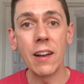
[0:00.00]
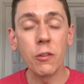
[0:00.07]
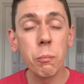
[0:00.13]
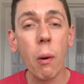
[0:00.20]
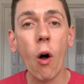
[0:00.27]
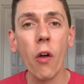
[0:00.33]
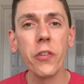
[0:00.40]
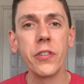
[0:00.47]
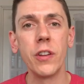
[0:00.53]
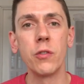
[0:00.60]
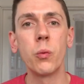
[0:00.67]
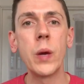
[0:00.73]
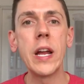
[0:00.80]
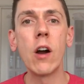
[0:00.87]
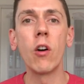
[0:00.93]
as Paul says,
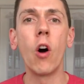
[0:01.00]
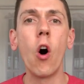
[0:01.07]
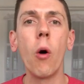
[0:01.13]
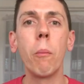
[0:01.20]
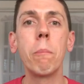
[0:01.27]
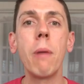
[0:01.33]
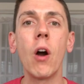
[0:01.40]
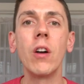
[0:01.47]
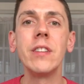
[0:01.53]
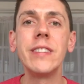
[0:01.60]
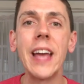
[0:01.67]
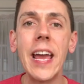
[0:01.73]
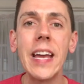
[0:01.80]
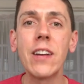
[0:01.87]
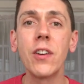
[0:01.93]
we are all
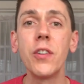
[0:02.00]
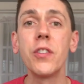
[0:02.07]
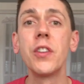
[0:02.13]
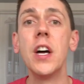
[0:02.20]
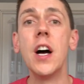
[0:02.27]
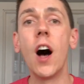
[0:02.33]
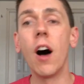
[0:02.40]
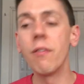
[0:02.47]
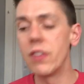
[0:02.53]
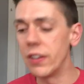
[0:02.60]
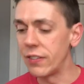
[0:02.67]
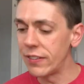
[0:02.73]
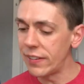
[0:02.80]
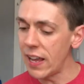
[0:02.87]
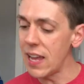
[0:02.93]
partakers of the
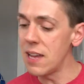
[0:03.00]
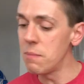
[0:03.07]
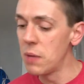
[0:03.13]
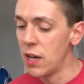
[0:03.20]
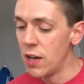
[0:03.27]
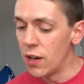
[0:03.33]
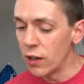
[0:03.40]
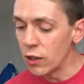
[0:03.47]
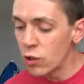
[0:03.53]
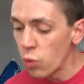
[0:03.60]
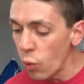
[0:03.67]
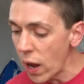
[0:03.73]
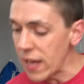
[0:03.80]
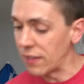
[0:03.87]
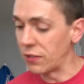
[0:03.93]
same
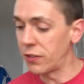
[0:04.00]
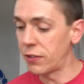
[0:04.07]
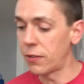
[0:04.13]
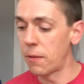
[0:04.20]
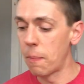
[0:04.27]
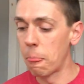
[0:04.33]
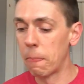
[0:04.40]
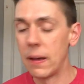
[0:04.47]
grace.